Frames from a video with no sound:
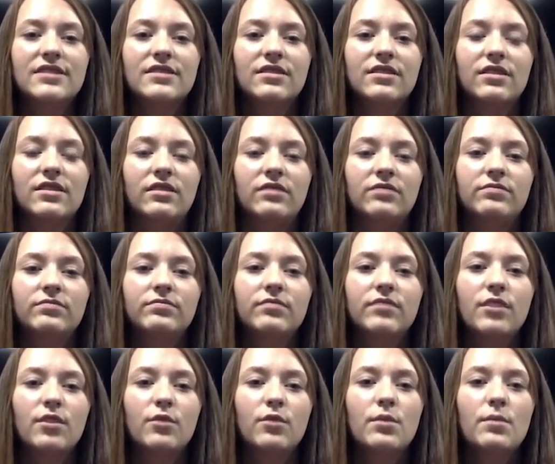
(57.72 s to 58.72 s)
Uh.
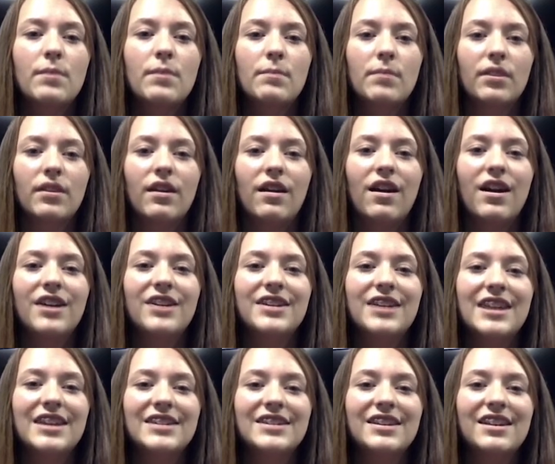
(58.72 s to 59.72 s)
Remember, on
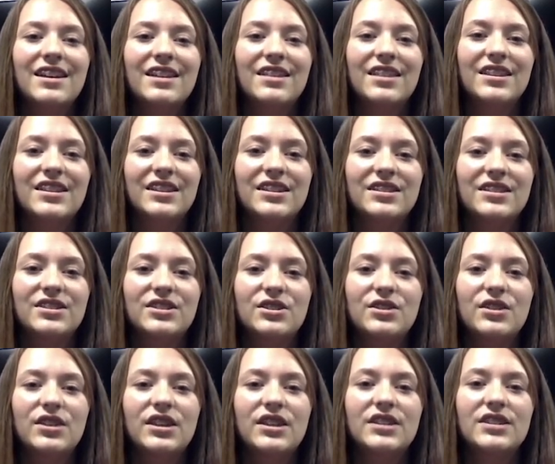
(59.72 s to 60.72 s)
days that a
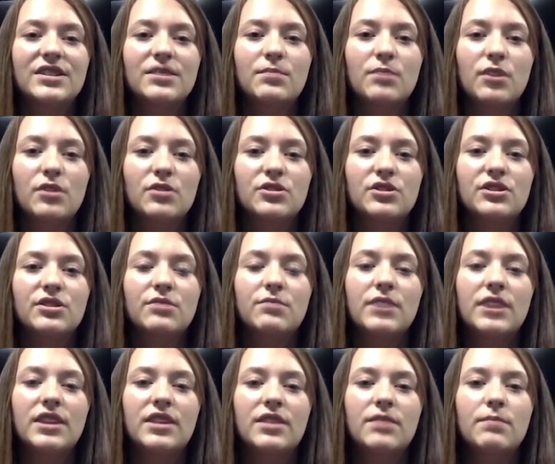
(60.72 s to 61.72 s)
student is supposed to
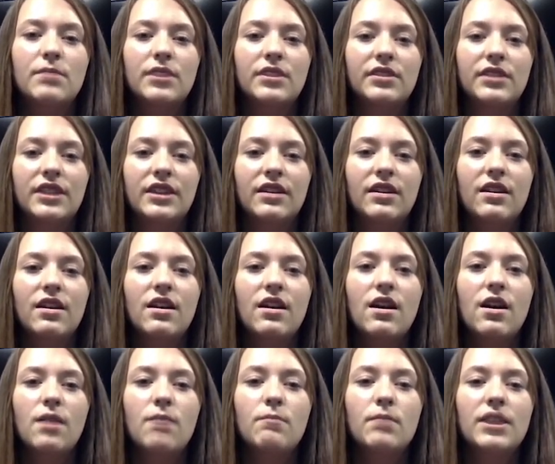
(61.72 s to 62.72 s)
be in the building,
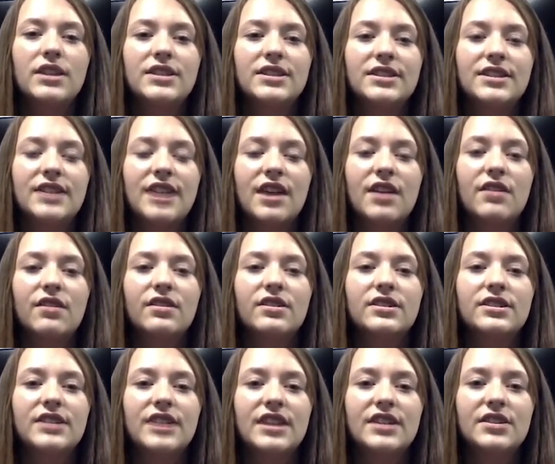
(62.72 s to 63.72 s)
but instead
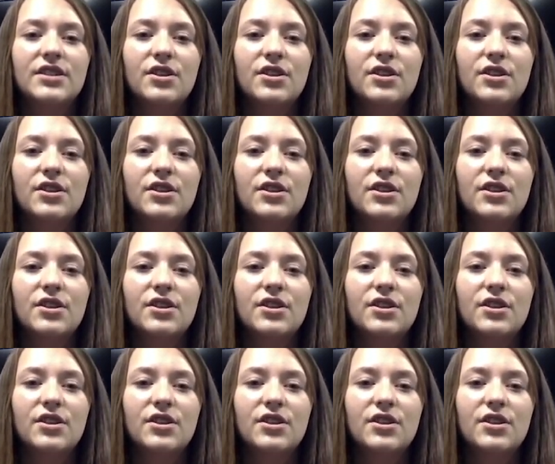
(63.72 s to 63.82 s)
stays